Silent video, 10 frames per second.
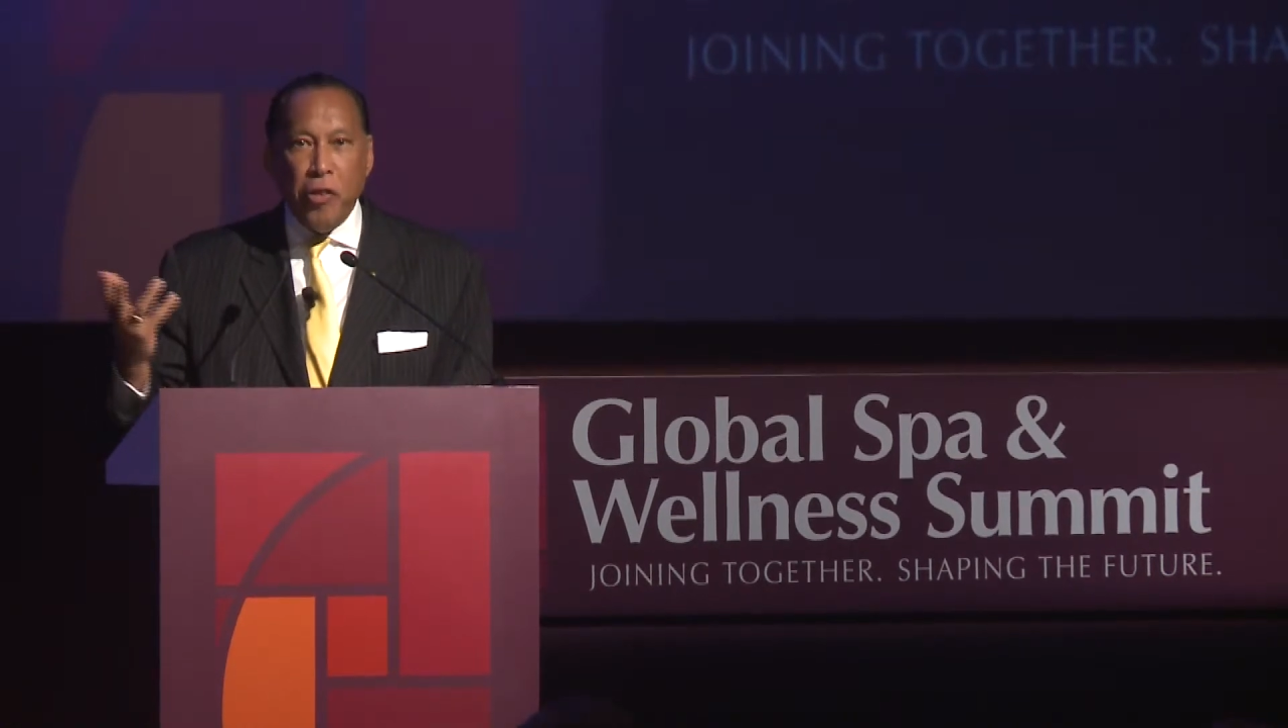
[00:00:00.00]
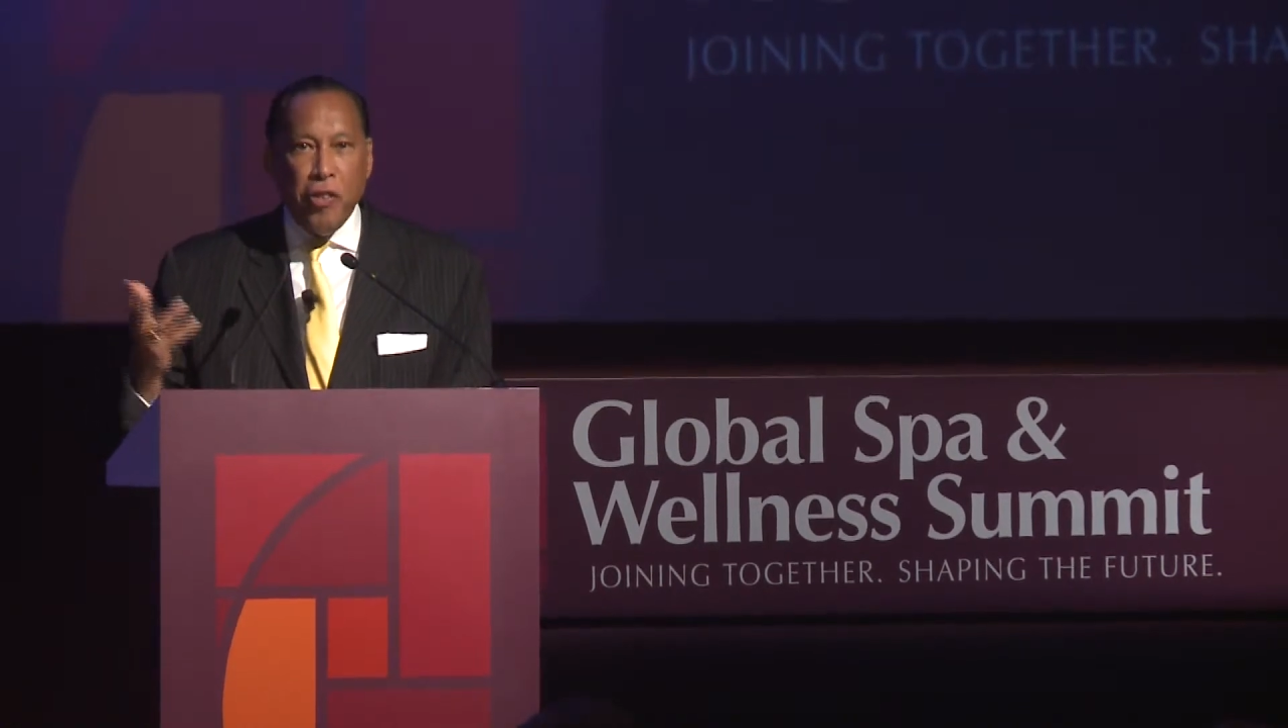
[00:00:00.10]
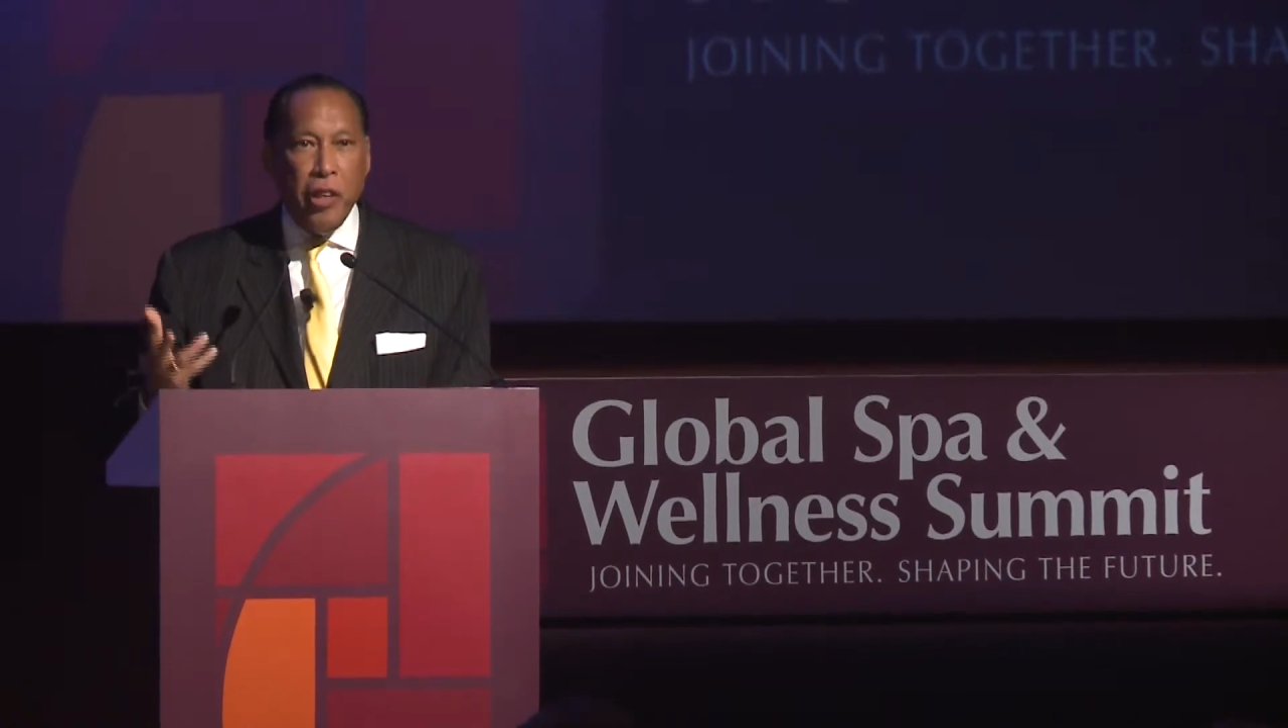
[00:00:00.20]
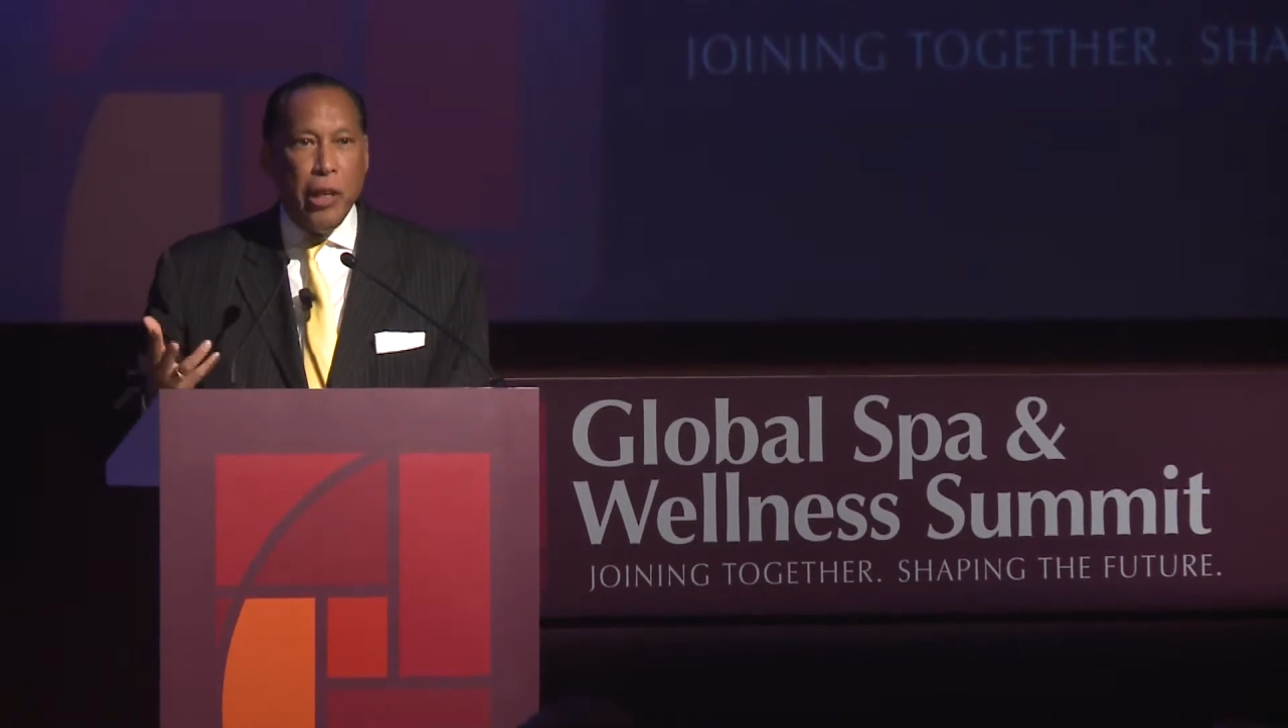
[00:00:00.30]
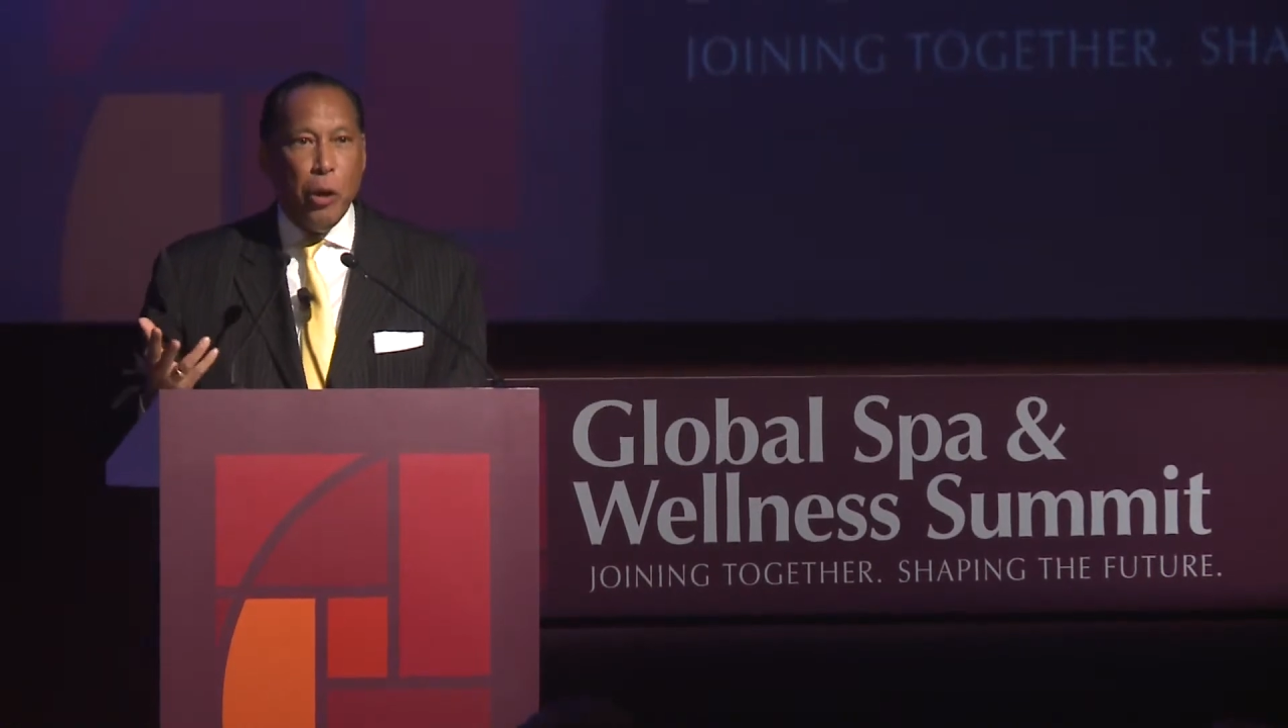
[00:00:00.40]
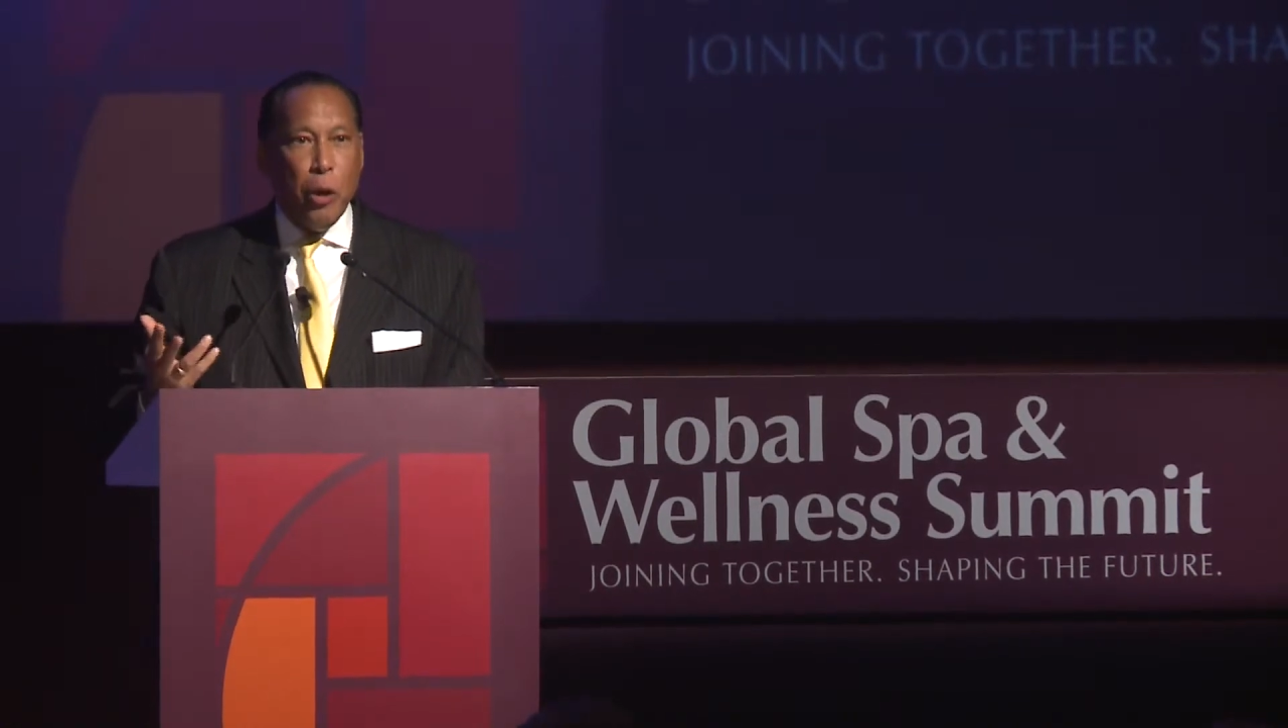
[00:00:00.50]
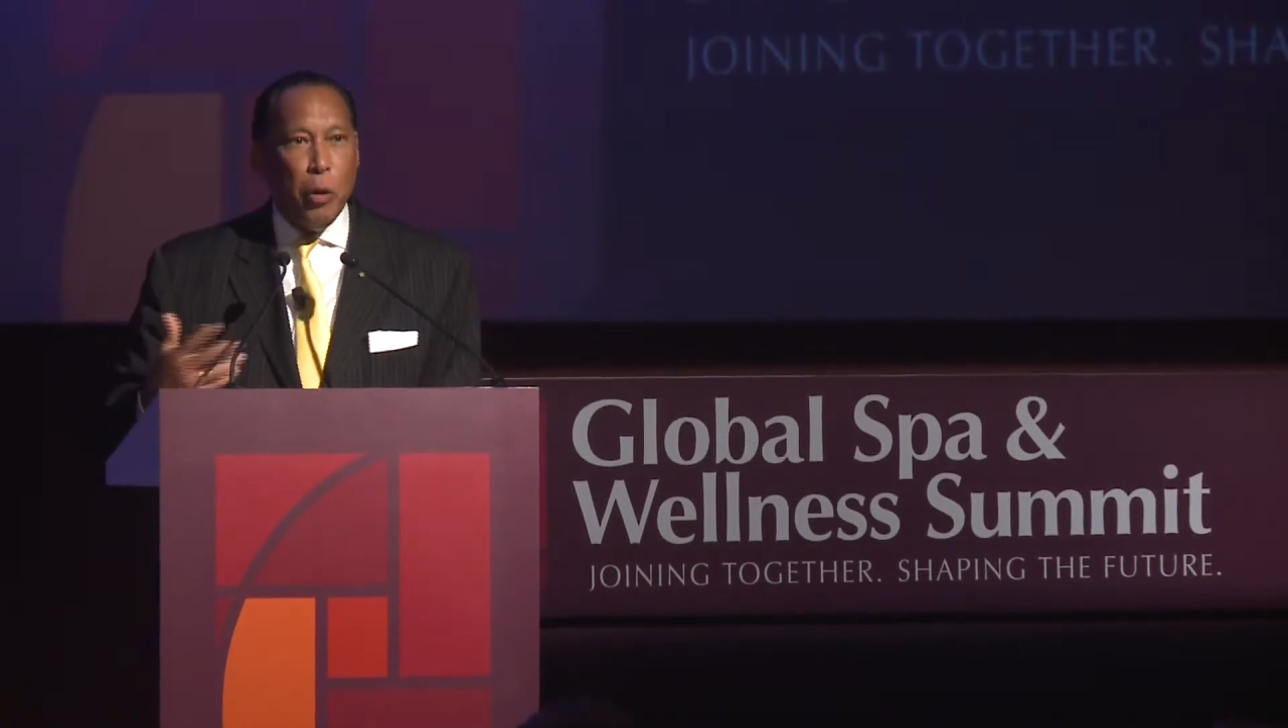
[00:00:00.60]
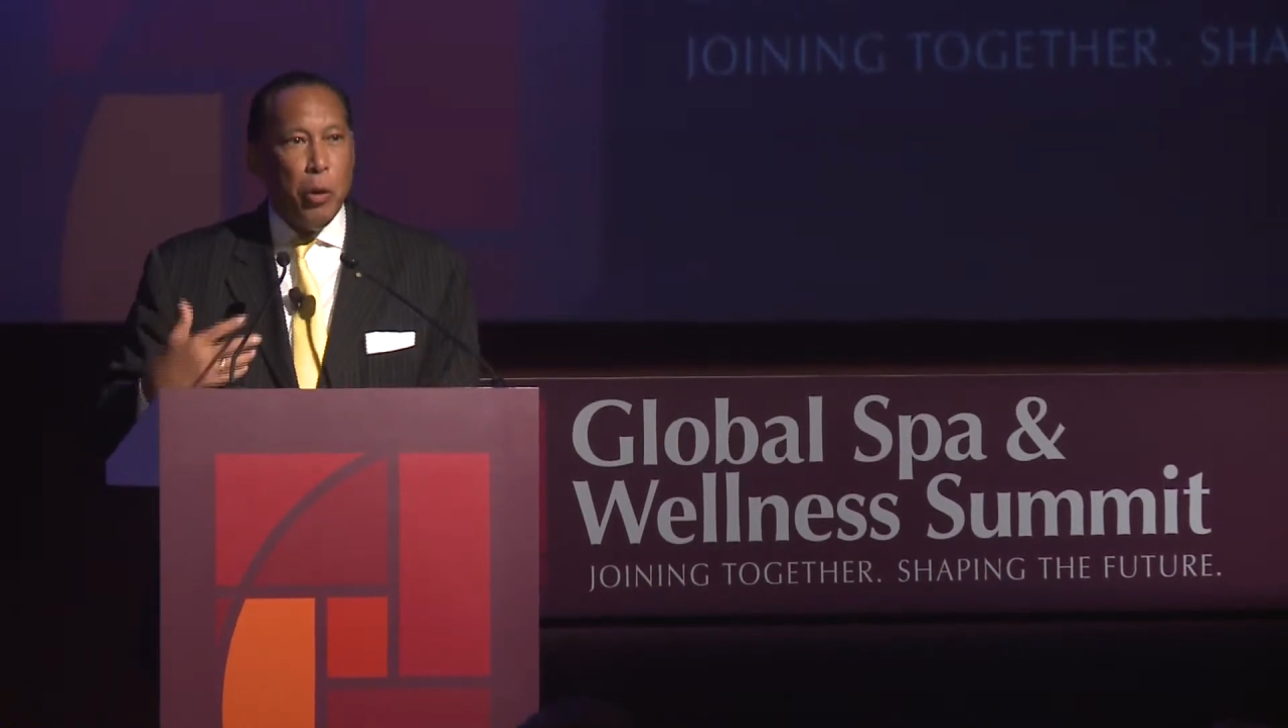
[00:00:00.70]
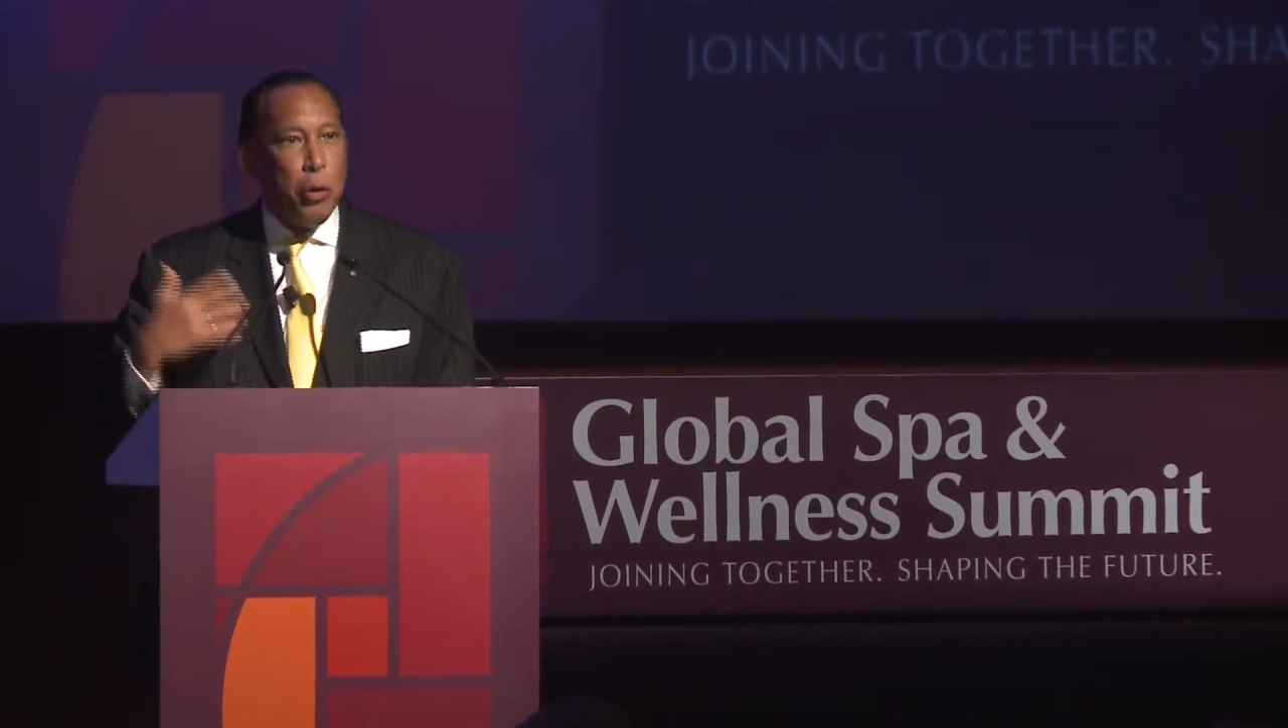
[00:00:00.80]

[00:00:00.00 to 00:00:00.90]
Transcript: CEO